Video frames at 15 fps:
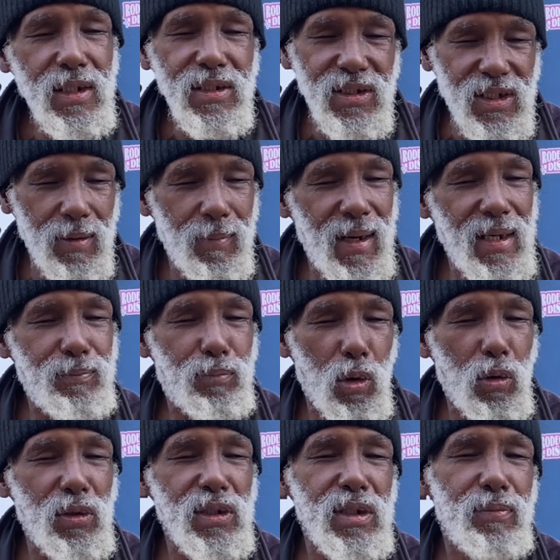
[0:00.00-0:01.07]
Somebody
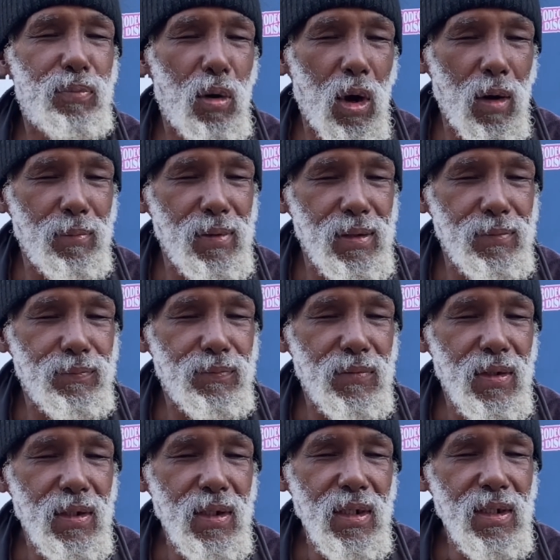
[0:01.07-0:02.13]
broke in the apartment.
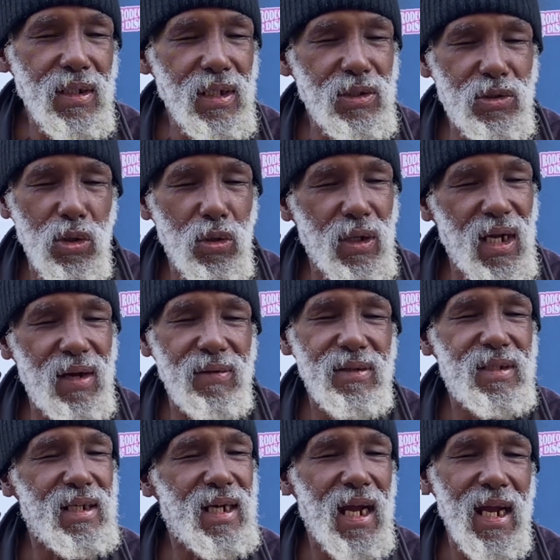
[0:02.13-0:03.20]
They took
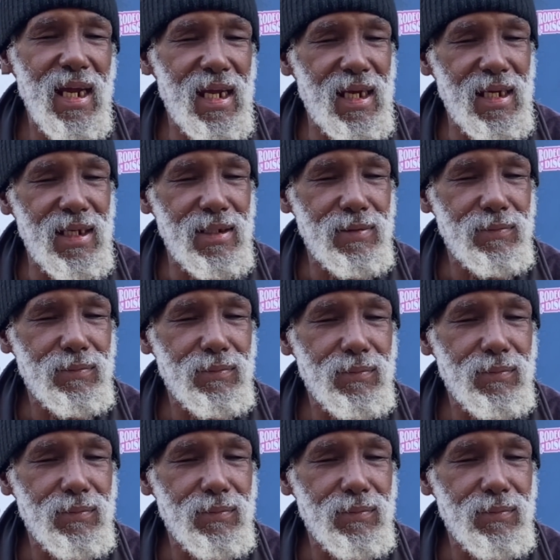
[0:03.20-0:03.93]
everything I had,